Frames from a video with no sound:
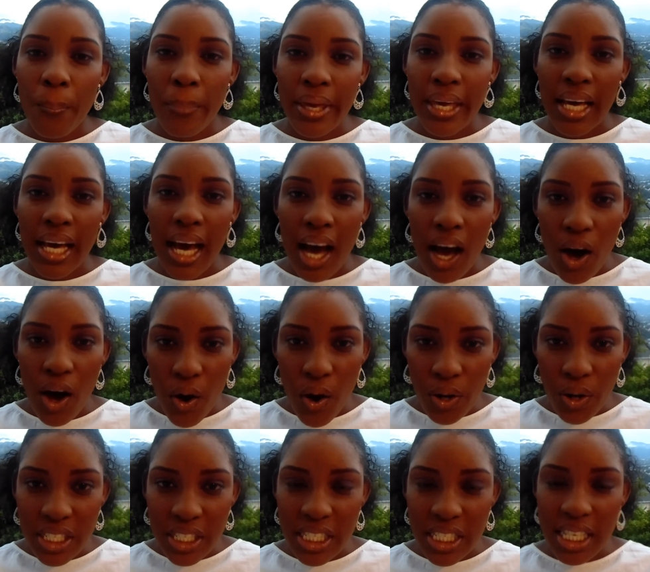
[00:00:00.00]
be
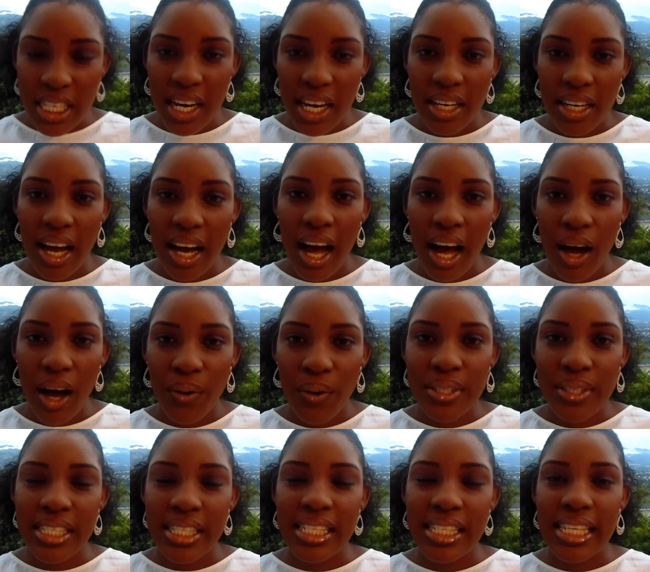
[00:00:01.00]
coached on
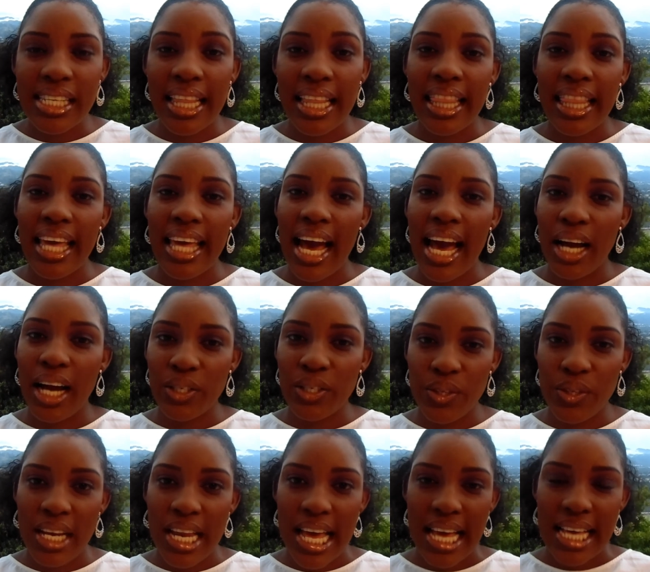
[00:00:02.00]
how to sit the
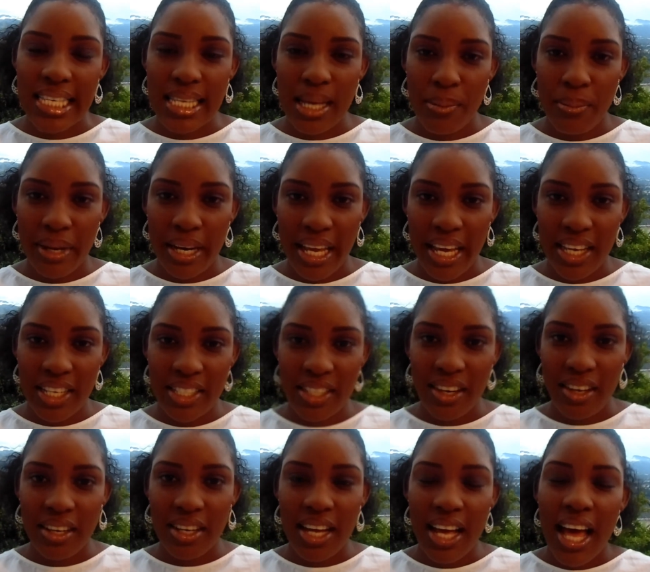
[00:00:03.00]
actual
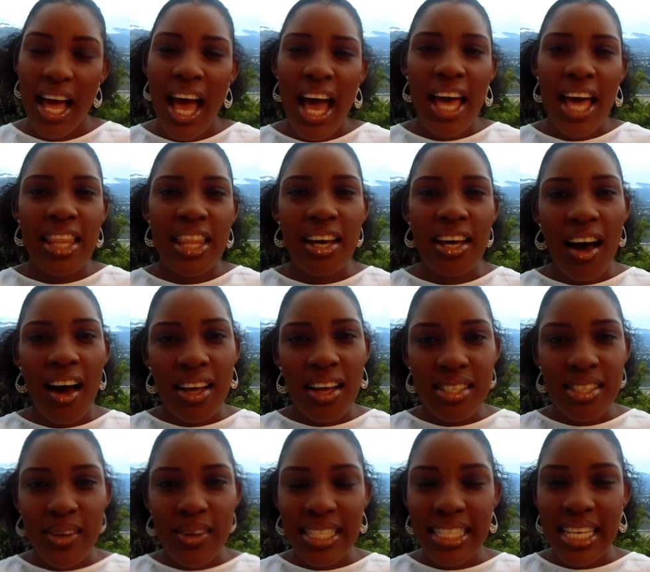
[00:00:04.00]
examination. The
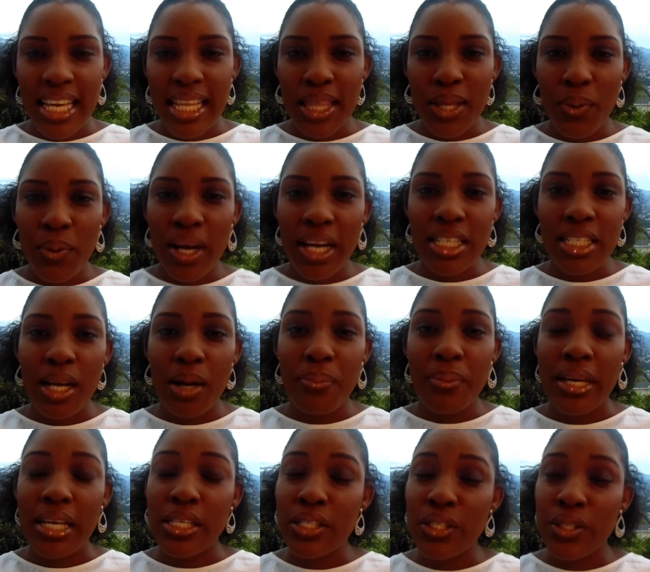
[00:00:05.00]
cost to attend the workshop
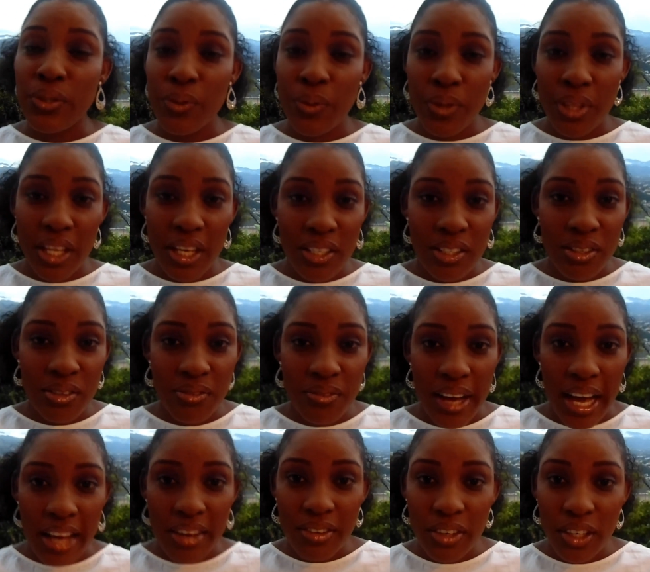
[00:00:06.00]
is
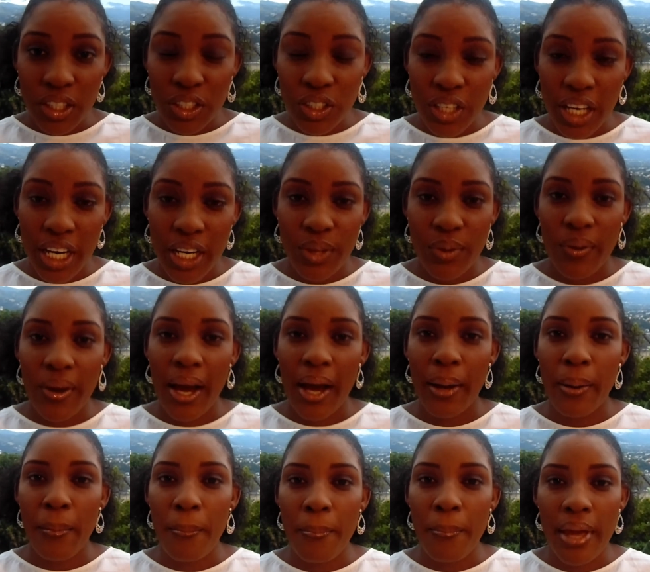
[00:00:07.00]
$2,500. You
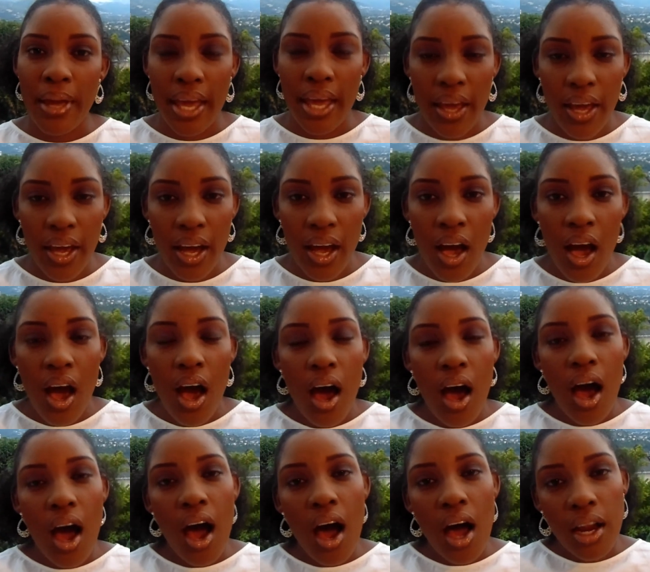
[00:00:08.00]
can pay
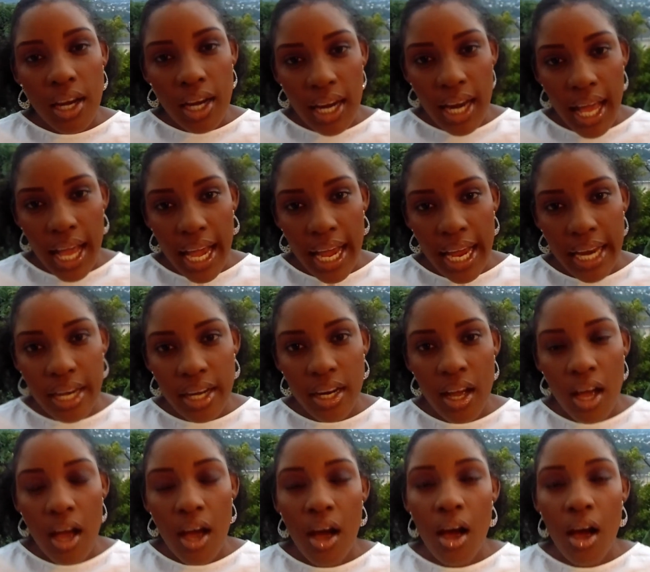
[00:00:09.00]
online